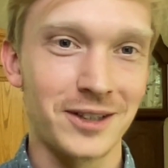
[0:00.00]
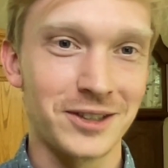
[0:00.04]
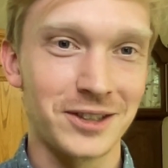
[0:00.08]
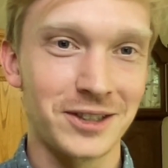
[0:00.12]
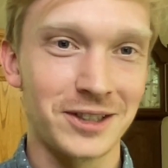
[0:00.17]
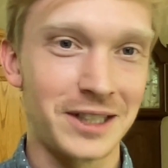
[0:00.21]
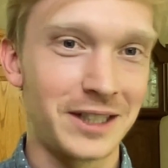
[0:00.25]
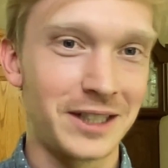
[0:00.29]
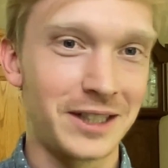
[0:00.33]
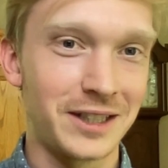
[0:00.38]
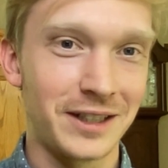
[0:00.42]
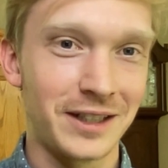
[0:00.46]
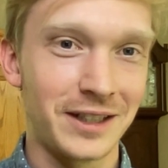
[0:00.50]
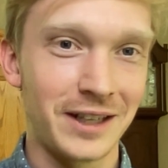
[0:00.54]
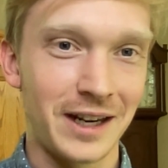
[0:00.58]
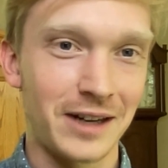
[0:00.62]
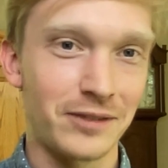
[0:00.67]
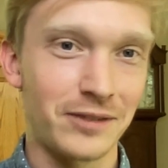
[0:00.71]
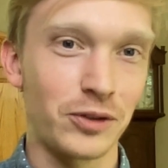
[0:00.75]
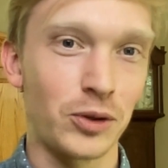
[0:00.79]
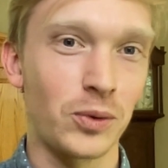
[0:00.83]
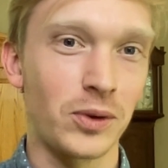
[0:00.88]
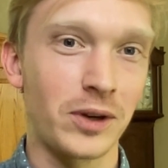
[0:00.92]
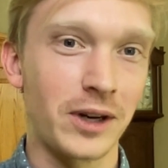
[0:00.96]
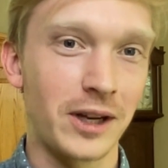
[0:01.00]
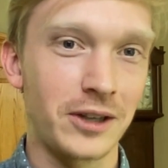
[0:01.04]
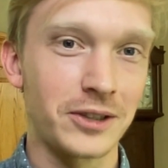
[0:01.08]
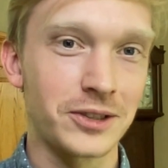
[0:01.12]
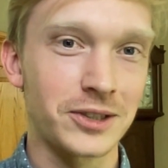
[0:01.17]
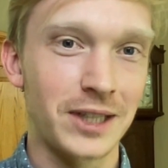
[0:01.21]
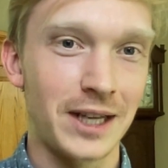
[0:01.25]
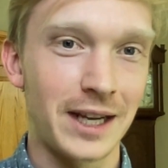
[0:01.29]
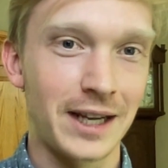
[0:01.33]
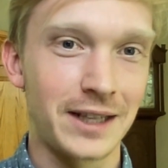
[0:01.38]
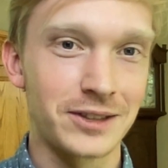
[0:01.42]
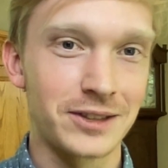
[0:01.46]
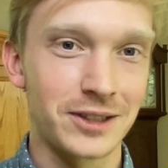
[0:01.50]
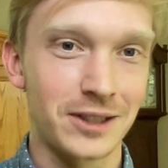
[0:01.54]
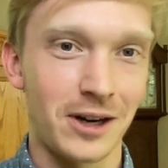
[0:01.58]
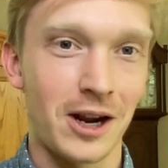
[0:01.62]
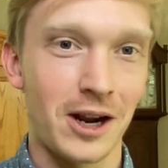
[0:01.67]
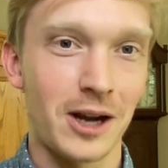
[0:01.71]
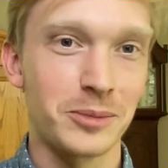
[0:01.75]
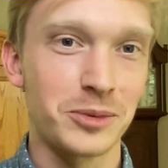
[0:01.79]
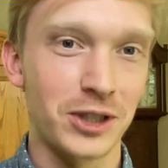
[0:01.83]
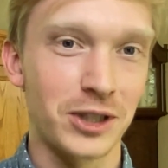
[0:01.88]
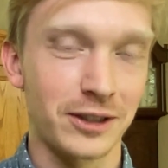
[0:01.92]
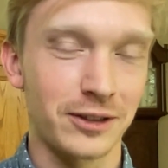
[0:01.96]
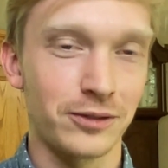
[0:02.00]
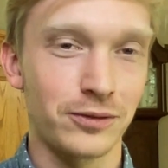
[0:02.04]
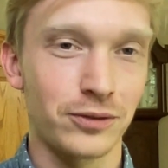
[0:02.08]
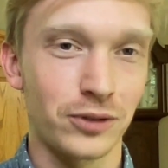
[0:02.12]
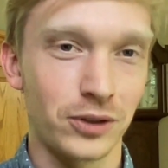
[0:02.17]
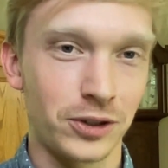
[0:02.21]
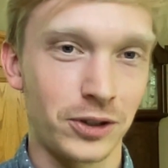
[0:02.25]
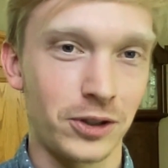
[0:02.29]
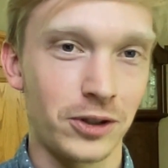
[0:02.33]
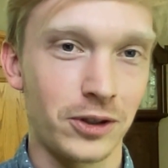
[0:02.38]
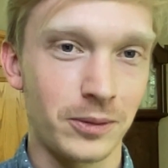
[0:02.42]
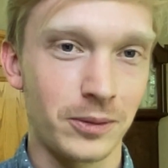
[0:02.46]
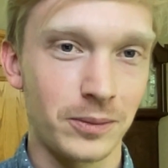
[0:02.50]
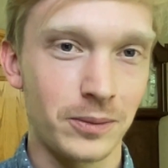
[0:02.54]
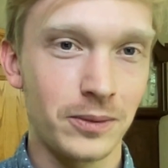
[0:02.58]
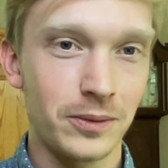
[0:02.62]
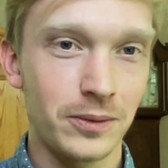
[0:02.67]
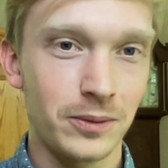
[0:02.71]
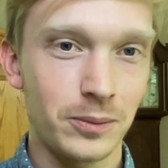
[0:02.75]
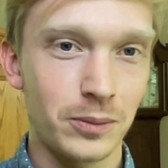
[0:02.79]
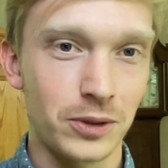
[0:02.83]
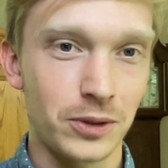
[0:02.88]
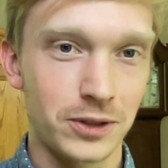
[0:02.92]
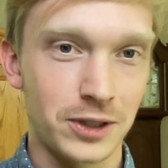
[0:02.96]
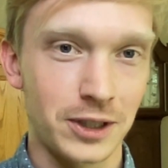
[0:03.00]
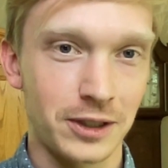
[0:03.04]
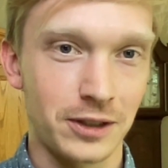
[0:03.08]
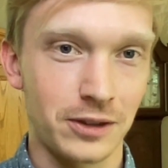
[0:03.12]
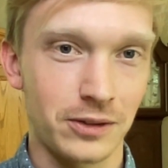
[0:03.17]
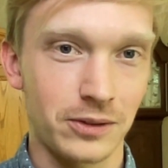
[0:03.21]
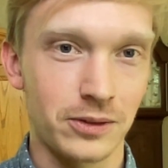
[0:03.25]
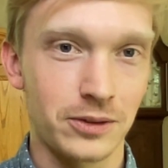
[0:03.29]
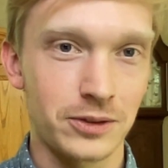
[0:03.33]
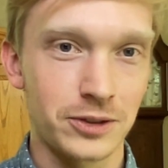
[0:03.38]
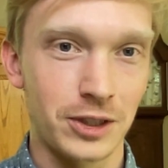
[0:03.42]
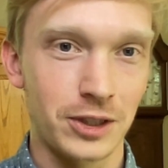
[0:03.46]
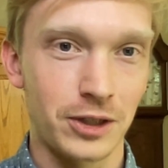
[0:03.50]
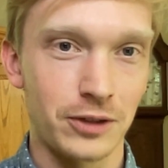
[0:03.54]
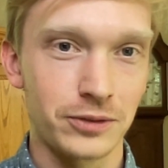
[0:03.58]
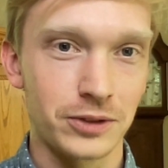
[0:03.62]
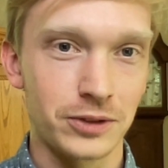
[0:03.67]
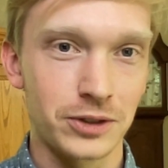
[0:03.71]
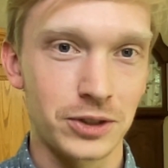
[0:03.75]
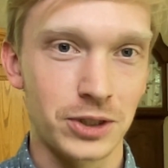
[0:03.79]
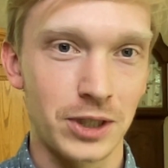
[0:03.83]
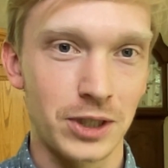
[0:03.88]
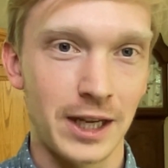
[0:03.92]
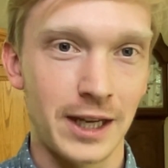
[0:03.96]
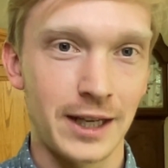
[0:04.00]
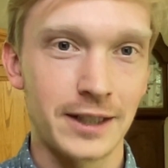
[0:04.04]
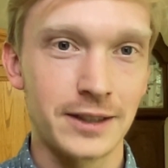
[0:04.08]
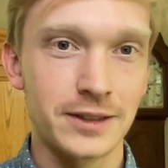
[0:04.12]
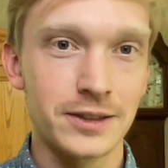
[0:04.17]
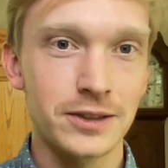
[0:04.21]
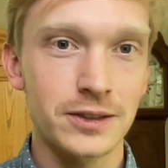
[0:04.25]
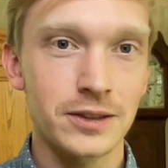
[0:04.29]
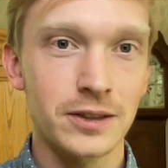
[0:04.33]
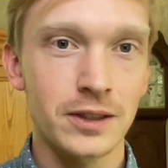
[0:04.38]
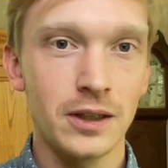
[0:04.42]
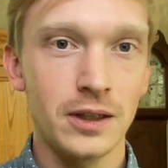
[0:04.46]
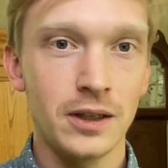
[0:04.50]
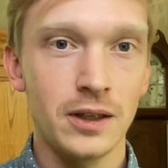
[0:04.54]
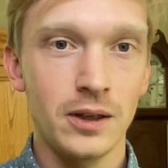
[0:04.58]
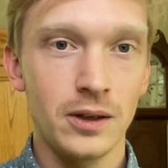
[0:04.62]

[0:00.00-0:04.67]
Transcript: Is seeing everyone else as an object for your particular selfish ends.